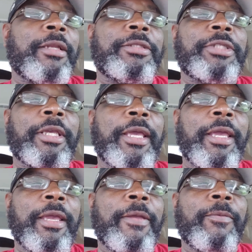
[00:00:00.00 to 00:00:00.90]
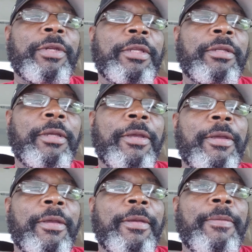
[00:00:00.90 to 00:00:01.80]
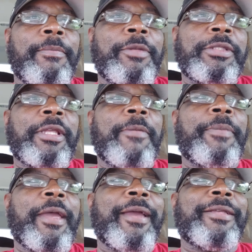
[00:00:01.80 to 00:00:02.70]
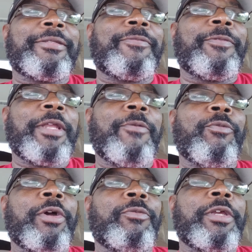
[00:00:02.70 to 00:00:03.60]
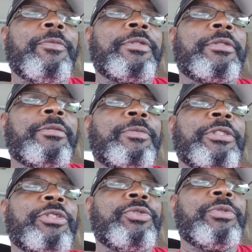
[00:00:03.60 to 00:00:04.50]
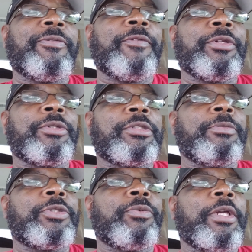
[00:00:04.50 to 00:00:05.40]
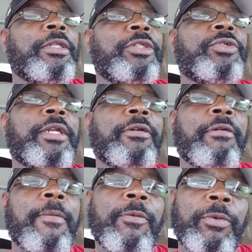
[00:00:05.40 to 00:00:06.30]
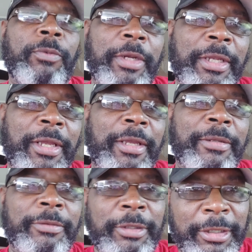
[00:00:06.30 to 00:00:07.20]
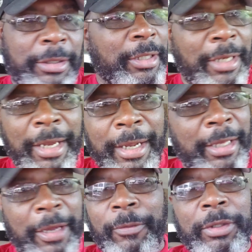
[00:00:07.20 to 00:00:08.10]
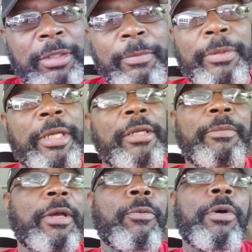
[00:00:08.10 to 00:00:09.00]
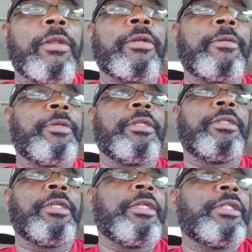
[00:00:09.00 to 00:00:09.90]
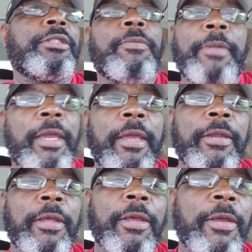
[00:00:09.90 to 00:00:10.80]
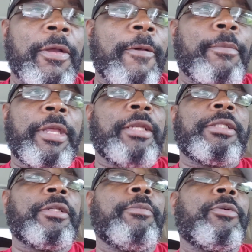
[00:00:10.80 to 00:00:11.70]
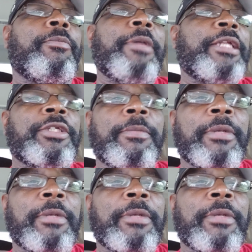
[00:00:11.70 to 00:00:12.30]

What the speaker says: to shake a head when he missed that pass, but that one where he was with the two defenders in between, he tried to grab it with one hand. Other than that, I can't really complain about Waller. I mean, he is the man. Plain and simple. Matchup